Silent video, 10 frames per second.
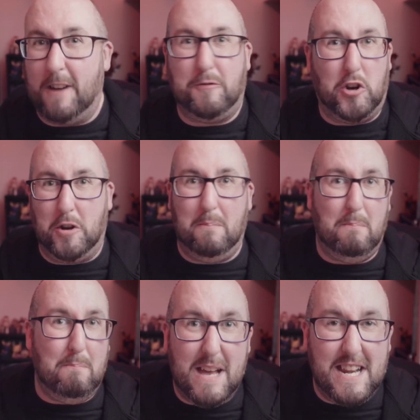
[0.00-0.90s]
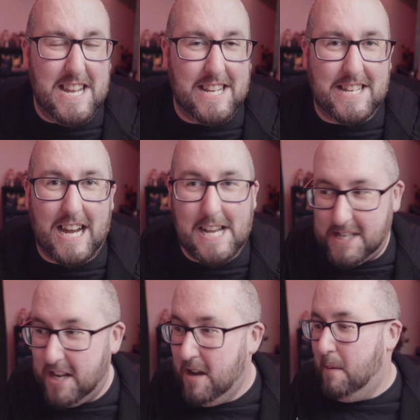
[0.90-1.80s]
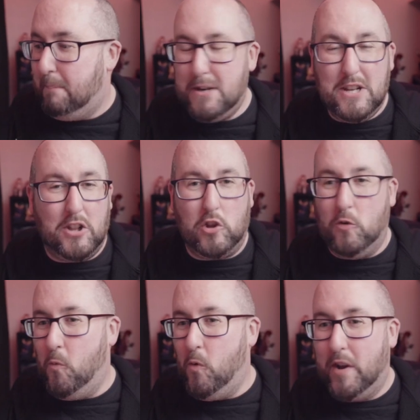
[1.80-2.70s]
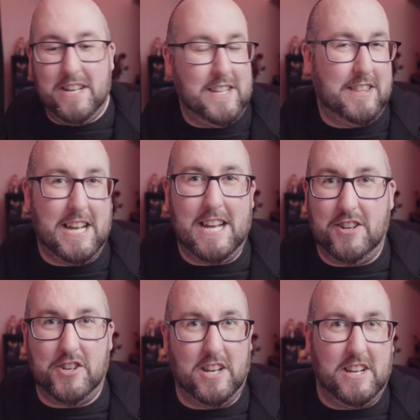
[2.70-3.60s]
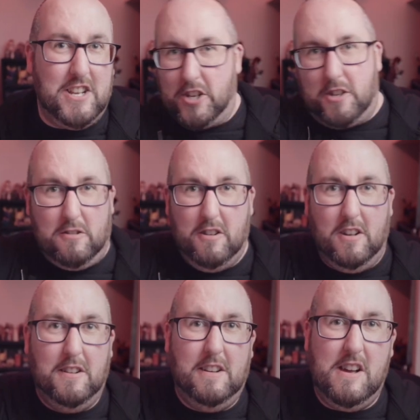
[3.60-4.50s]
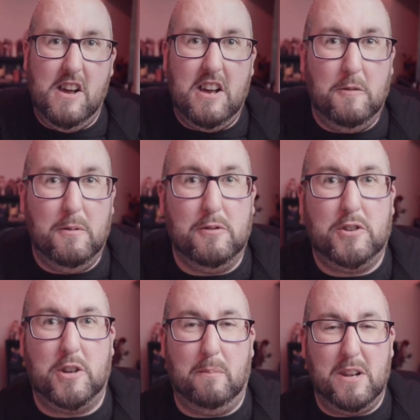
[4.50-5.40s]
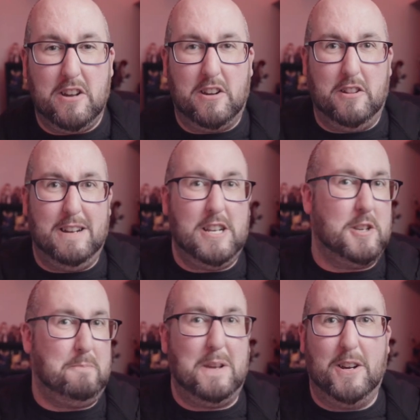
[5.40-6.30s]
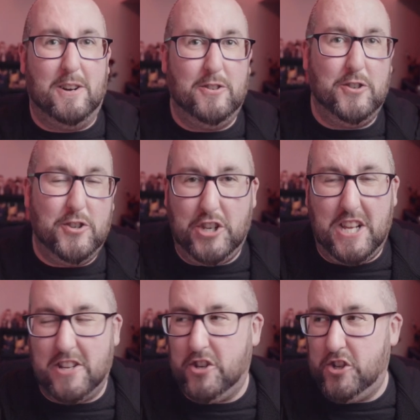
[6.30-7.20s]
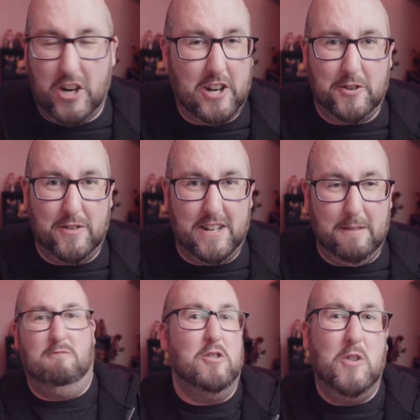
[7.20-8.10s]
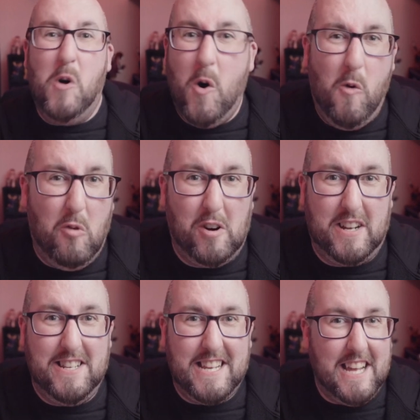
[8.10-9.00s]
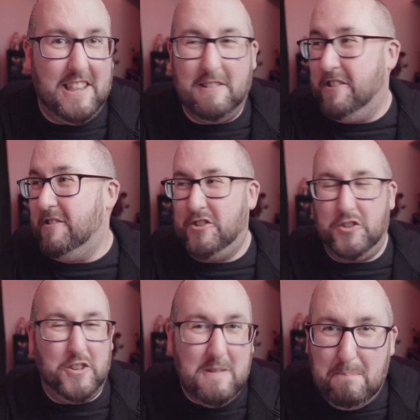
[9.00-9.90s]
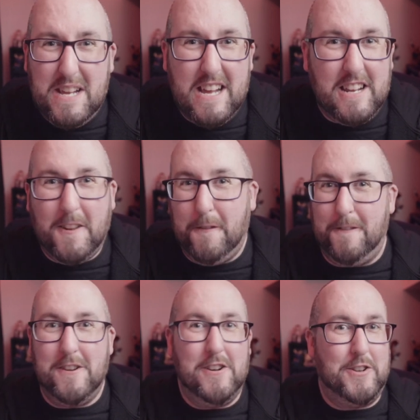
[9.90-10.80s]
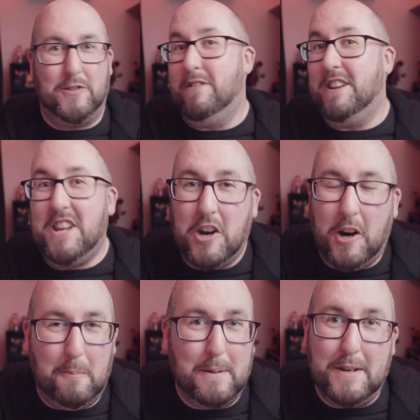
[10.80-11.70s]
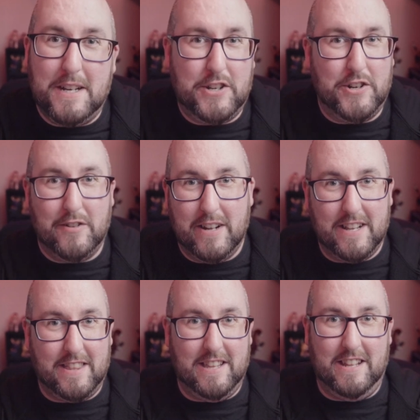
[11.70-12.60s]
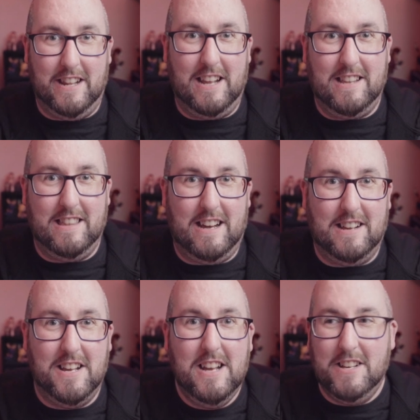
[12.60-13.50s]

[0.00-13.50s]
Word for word: I've done it many a times, but you don't want to intentionally just elbow somebody out of the way just because you see a shot or anything. We're all working together. There shouldn't be any feuds or any competition or anything like that.